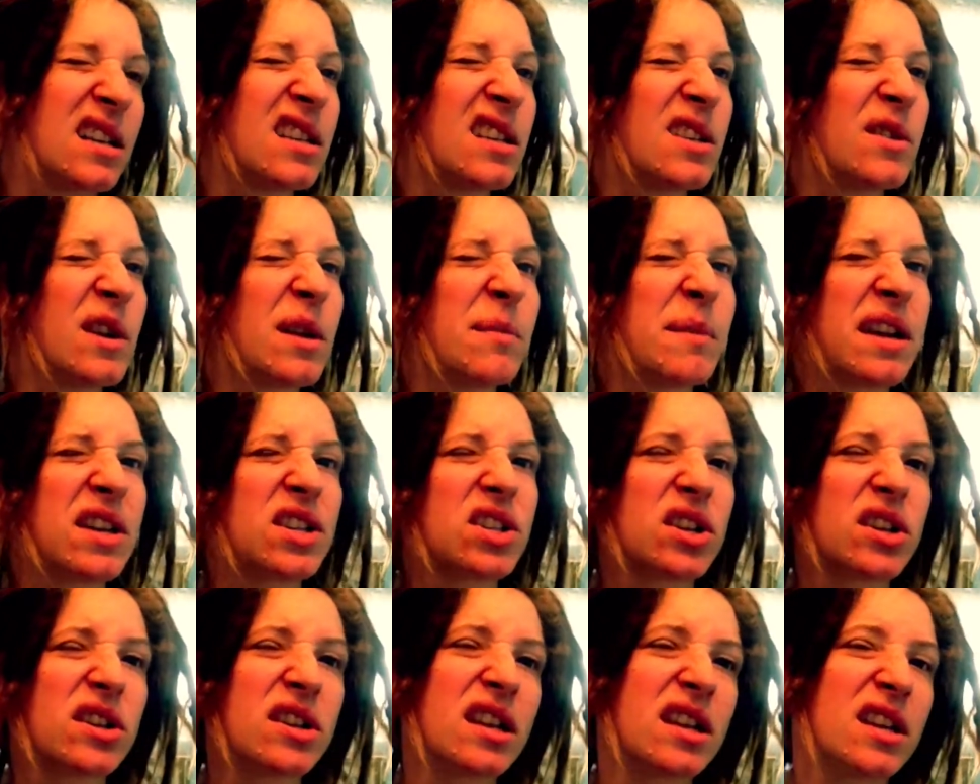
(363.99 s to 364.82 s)
You want to make
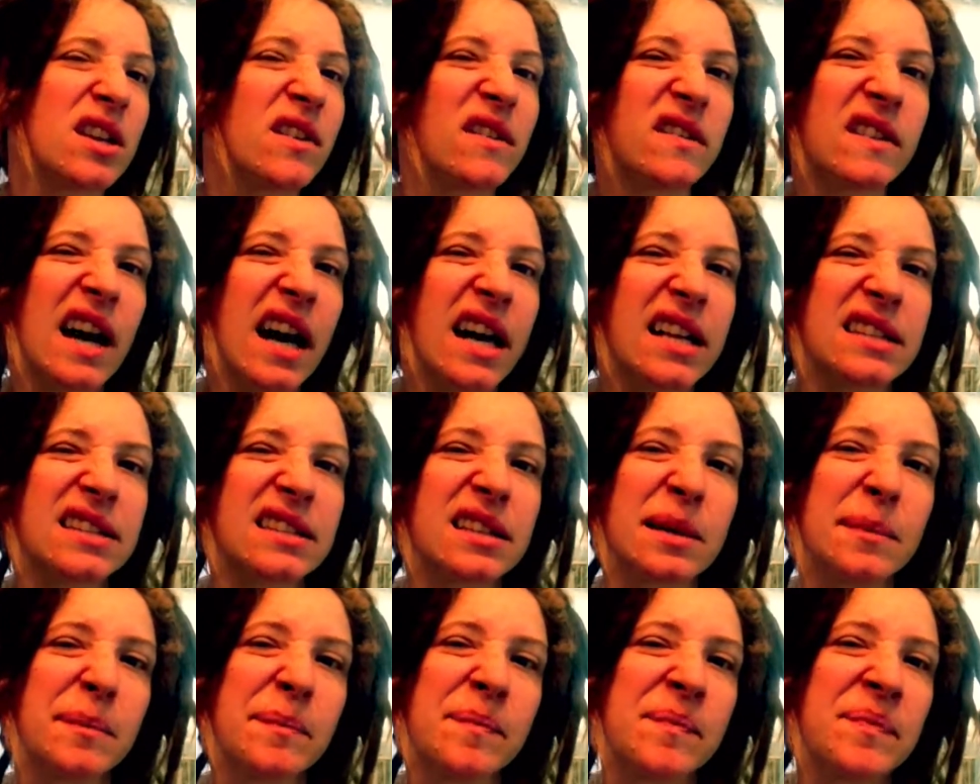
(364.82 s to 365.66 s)
sure that you've got
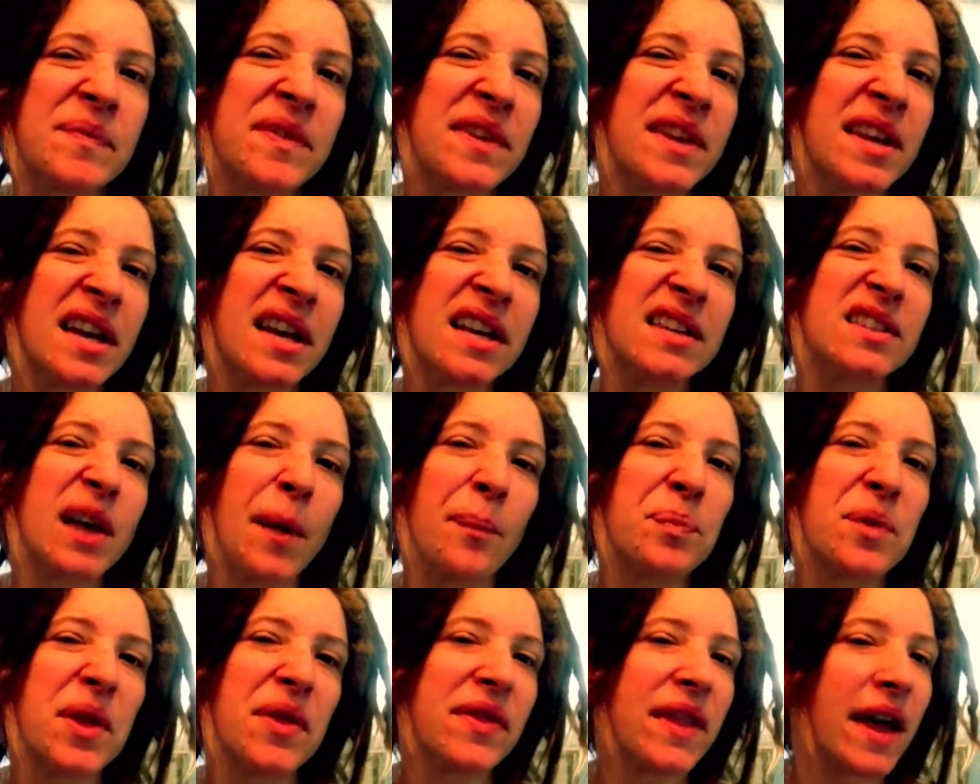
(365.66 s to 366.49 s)

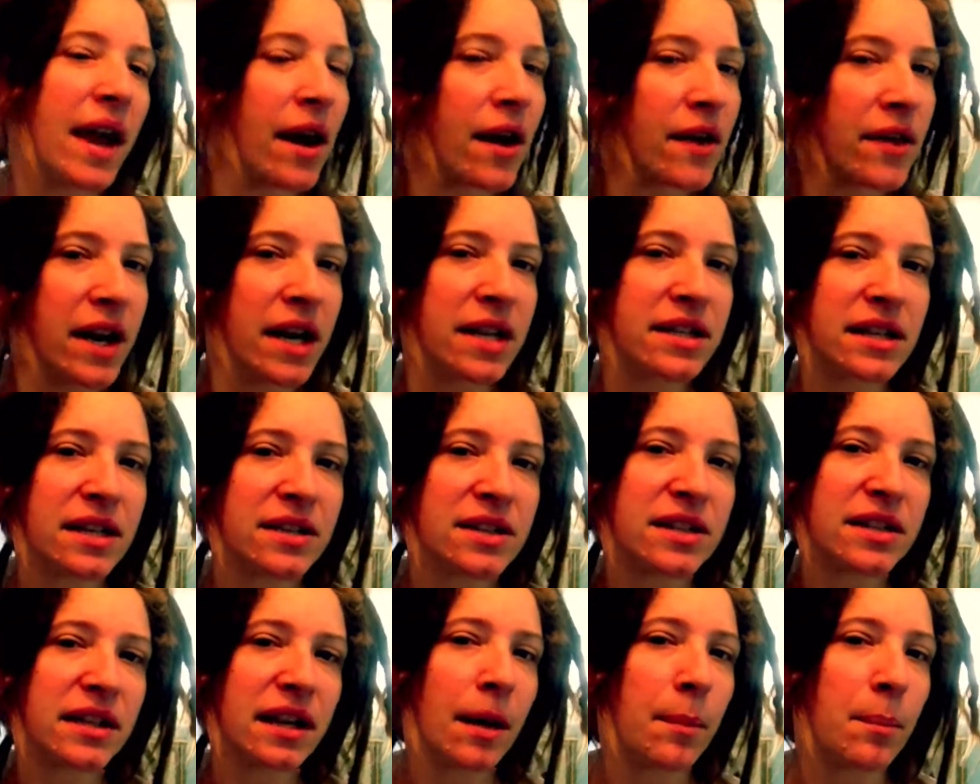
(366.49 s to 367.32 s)
something there, that it's not
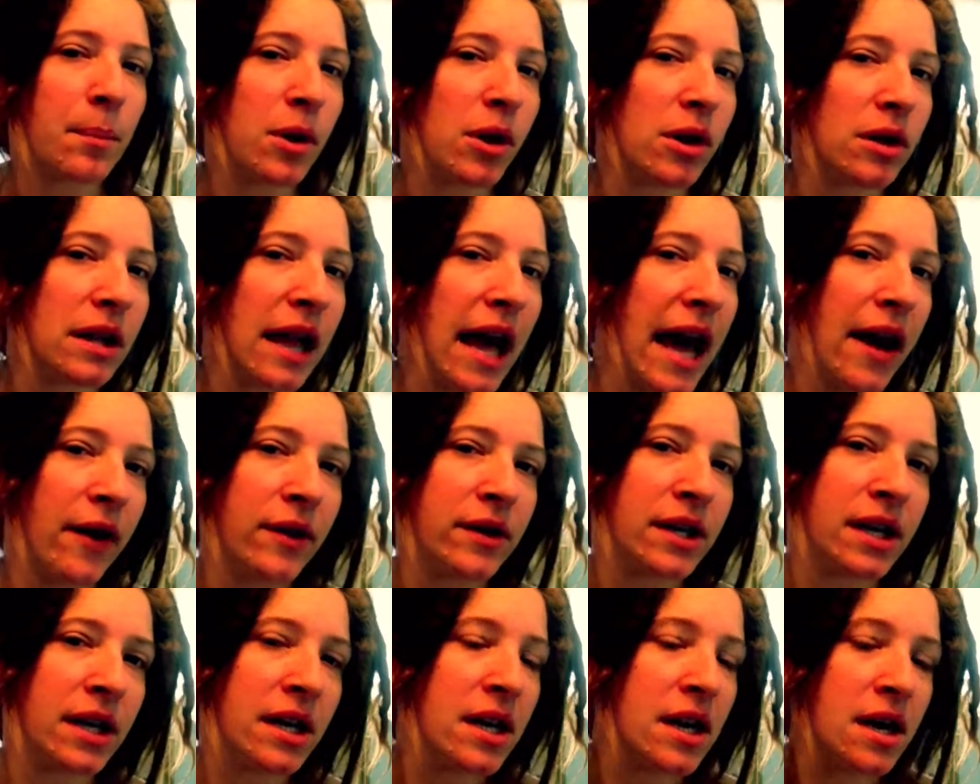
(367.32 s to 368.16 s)
just going to pull
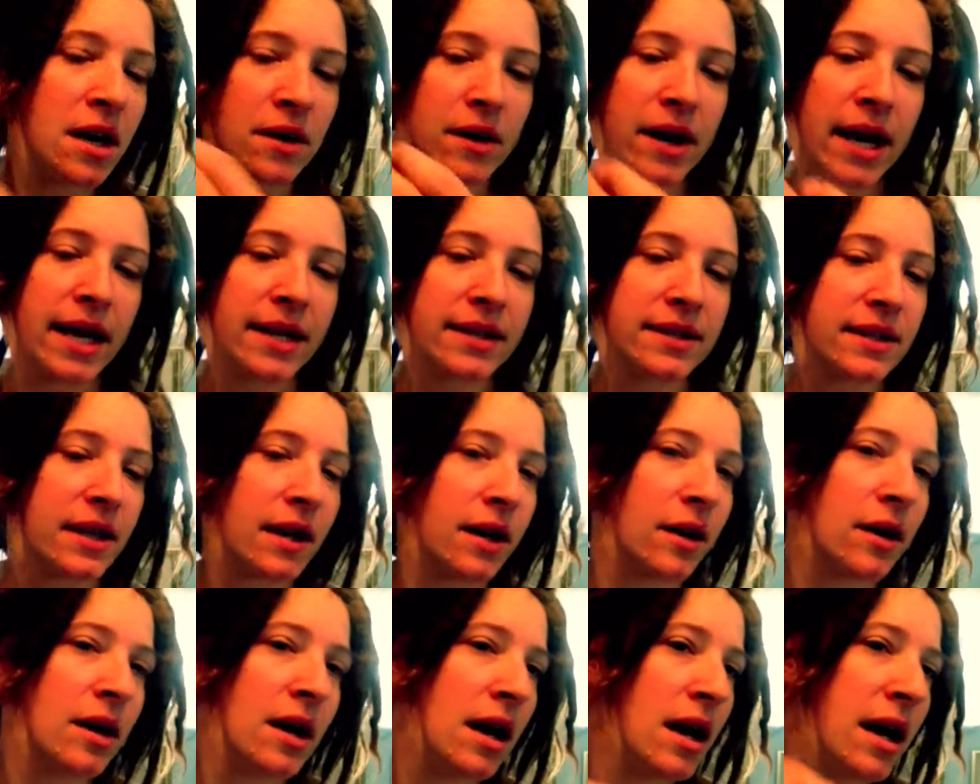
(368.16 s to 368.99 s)
out, right?
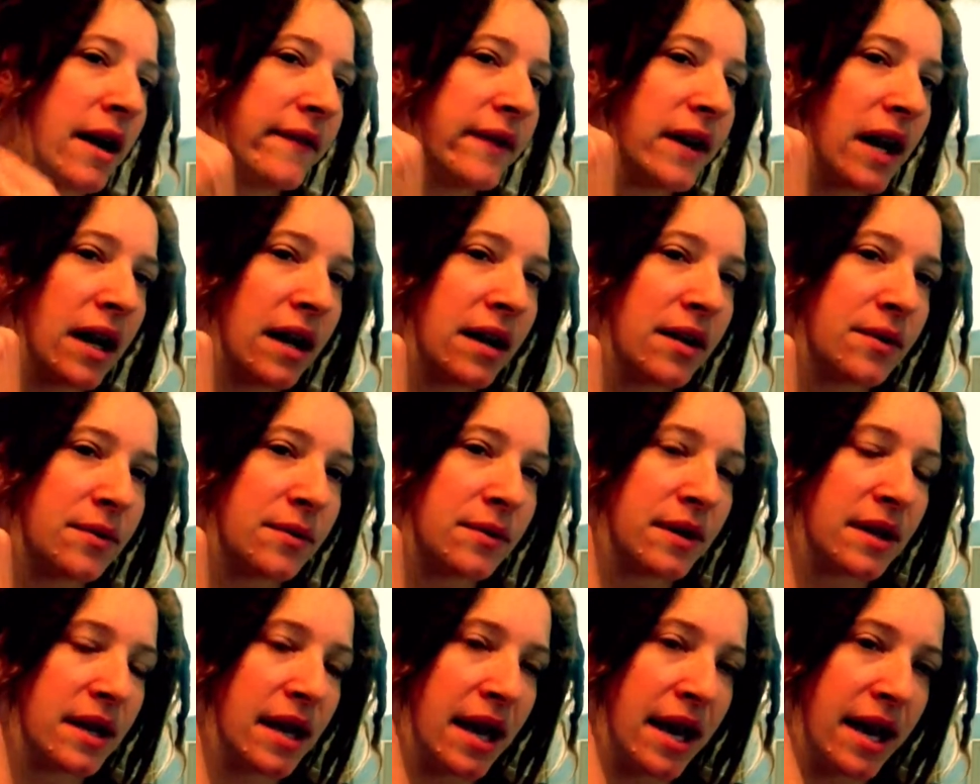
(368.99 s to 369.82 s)
So I've got it
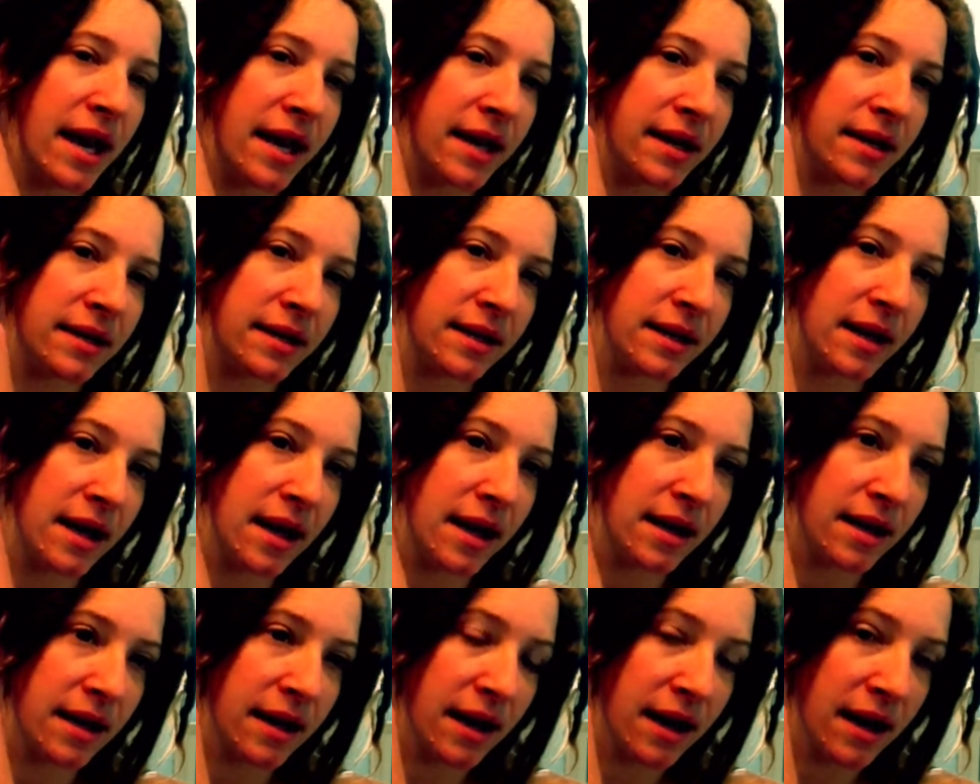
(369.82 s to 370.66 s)
through the end,
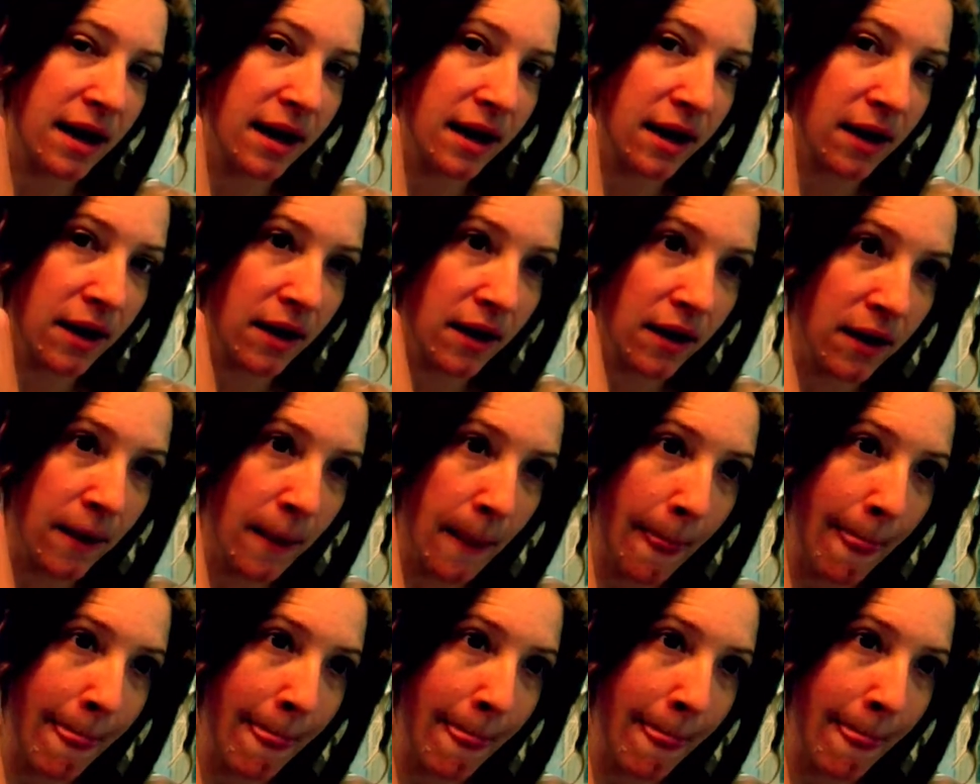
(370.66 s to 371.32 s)
and now